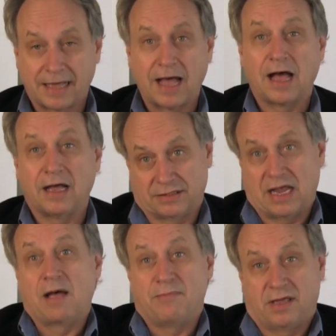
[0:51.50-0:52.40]

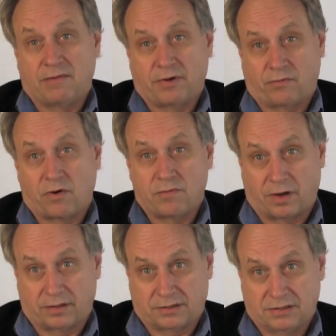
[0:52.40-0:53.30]
Cars are becoming
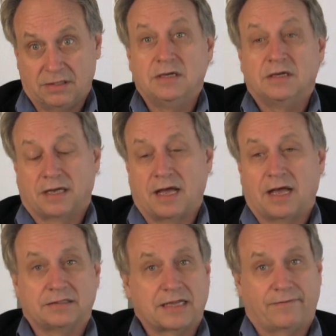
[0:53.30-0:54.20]
robots.
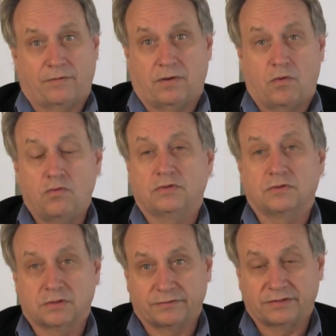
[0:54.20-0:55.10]
Cars have all
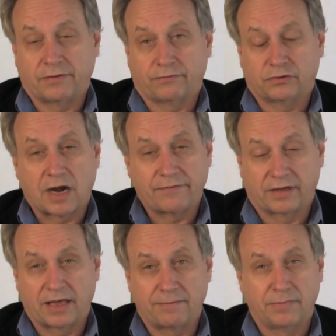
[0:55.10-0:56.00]
sorts of
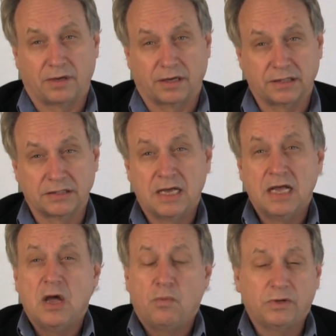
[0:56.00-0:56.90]
self-driving capabilities,
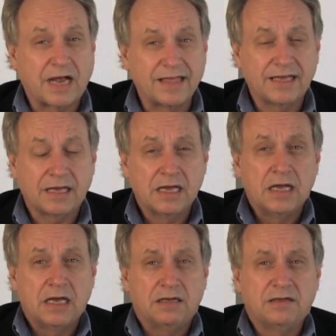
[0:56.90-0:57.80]
which I think,
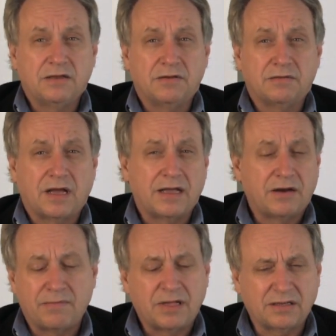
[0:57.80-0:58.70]
you
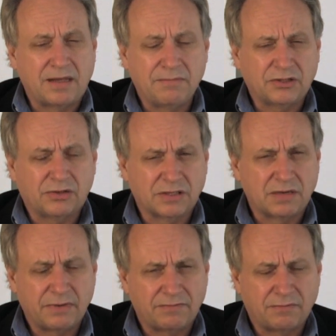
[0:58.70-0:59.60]
know, I'm not, I'm not sure
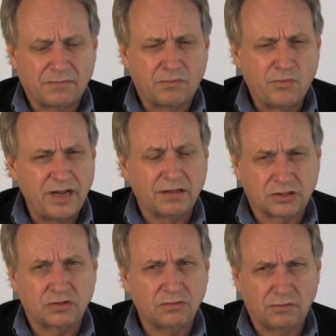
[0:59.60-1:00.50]
it's going to be
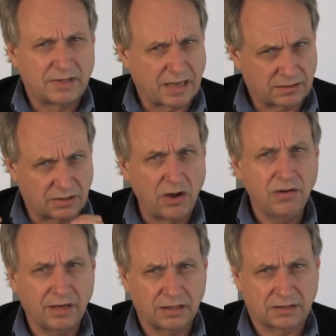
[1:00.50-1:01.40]
real soon when they're
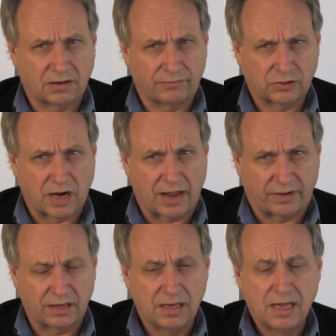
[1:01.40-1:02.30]
totally
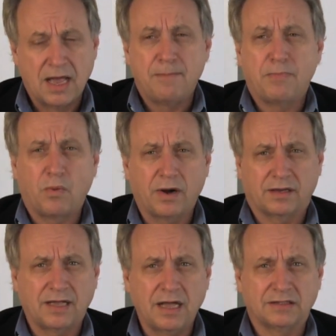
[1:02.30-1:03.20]
self-driving, but
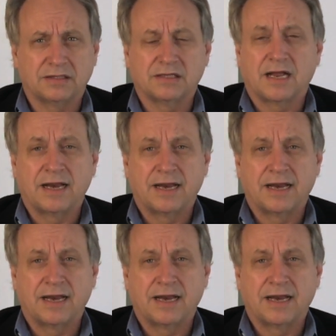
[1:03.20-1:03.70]
what it does is it